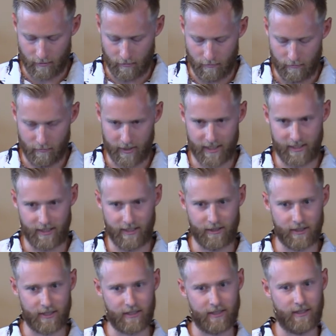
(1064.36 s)
we see
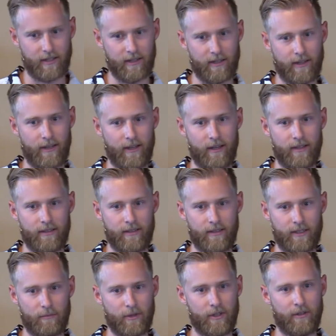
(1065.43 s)
just
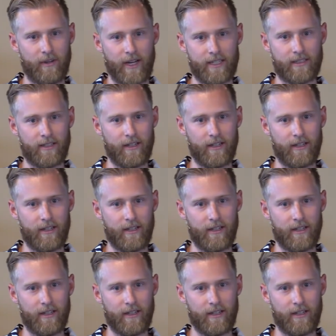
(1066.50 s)
someone who has